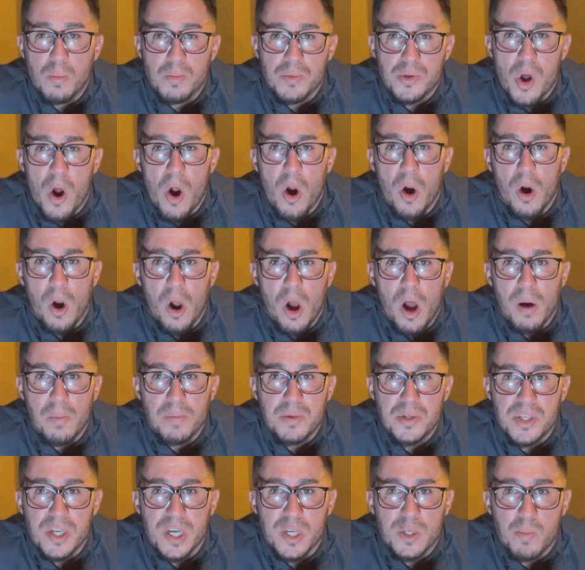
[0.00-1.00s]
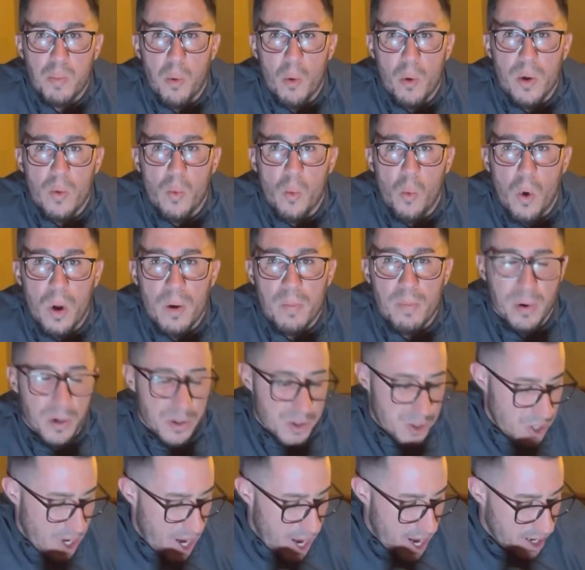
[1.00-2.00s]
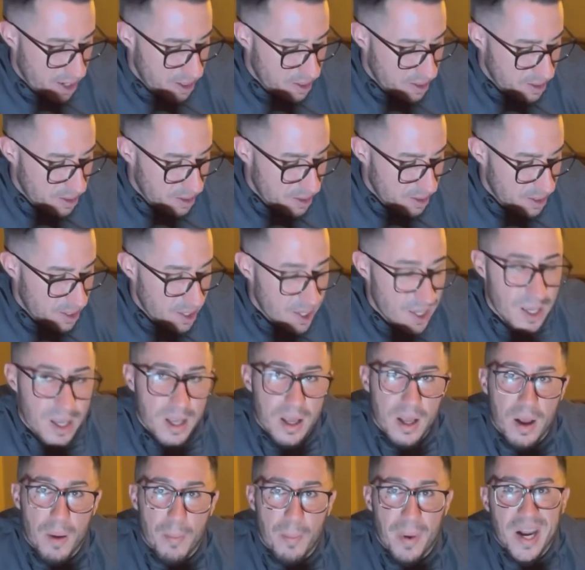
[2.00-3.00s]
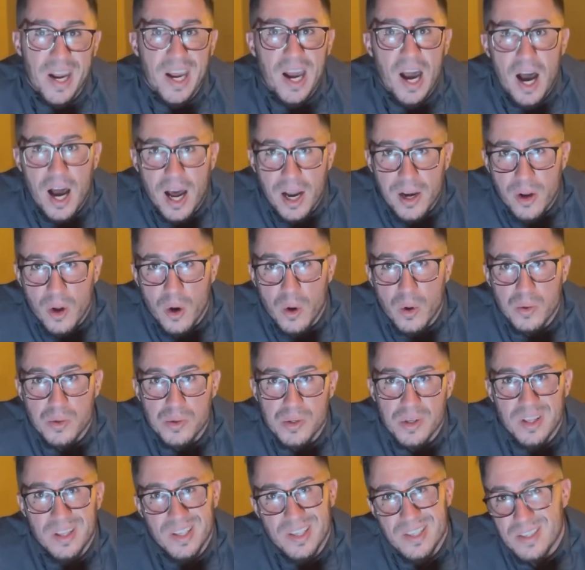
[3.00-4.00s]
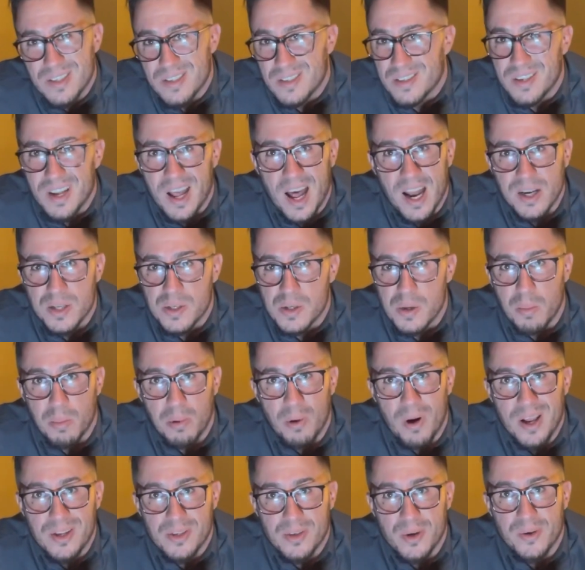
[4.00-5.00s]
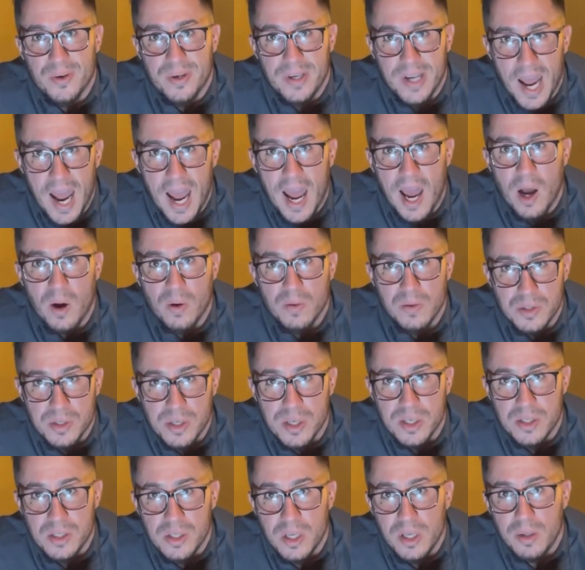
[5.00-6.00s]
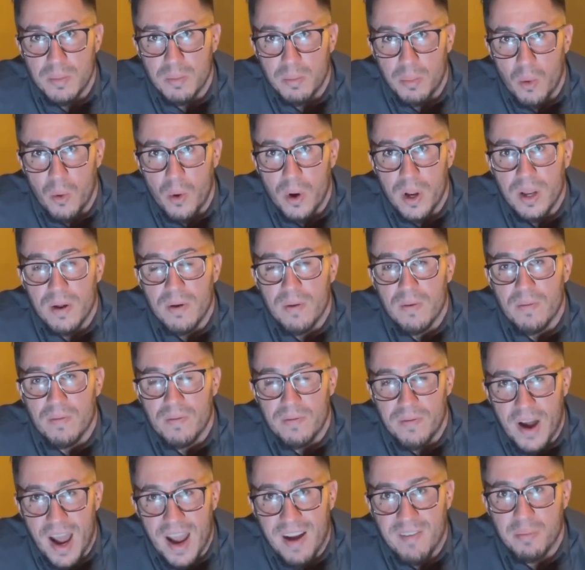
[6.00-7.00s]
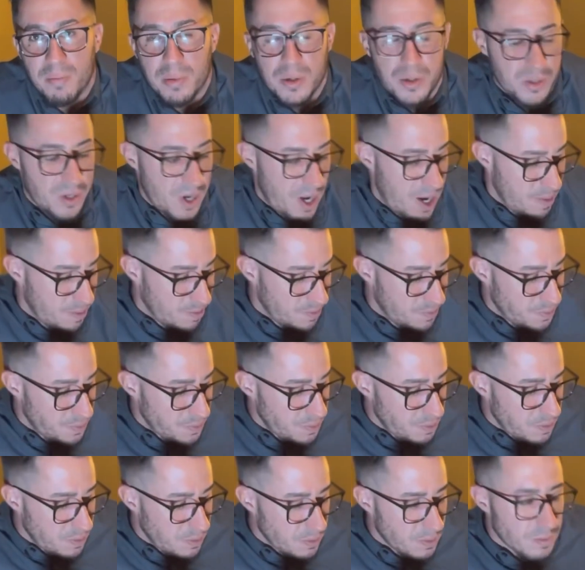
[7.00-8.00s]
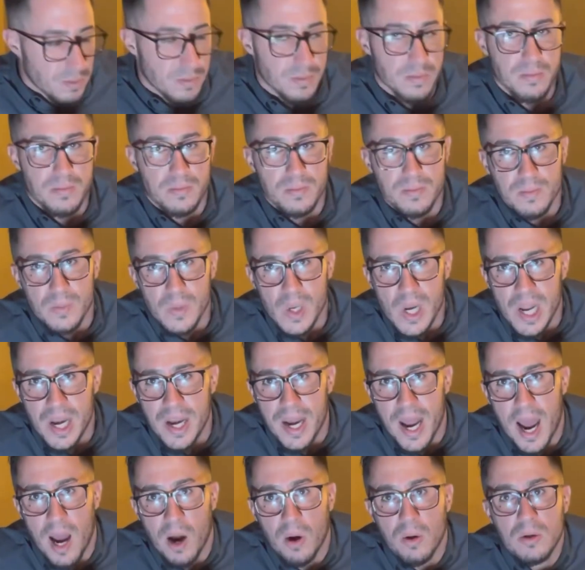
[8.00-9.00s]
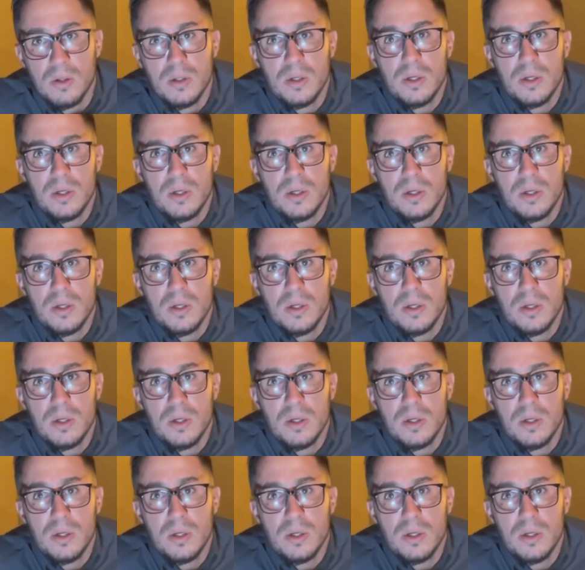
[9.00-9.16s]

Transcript: are up 6.1%. But condos, and this is not a surprise, are down 16.5%. Now,